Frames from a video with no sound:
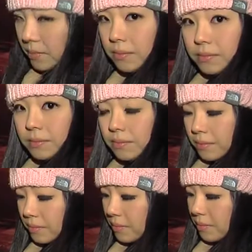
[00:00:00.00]

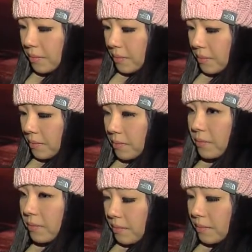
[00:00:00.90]

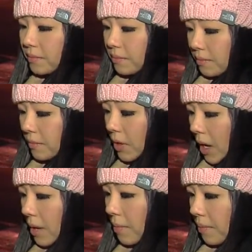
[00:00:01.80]

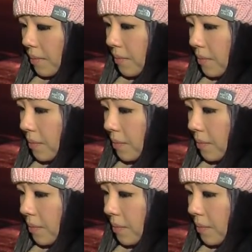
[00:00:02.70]
[no speech]